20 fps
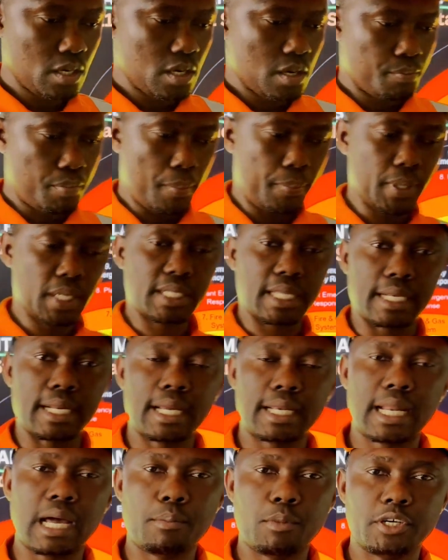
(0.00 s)
populate an
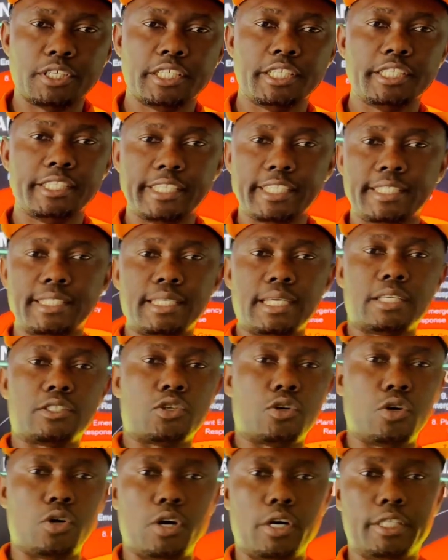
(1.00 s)
alarm on the DCS
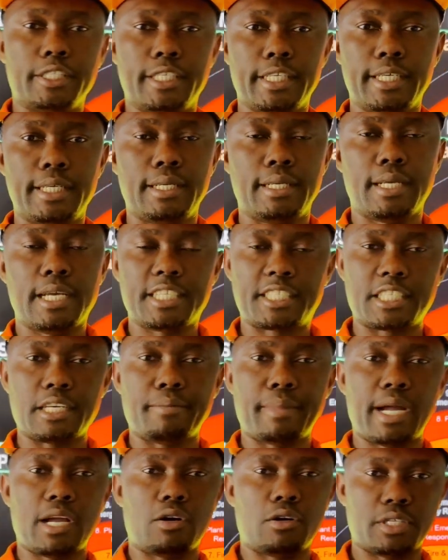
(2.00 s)
or on the
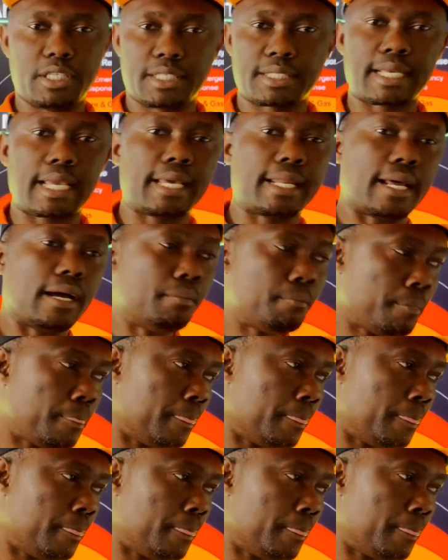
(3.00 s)
HMI or the SCADA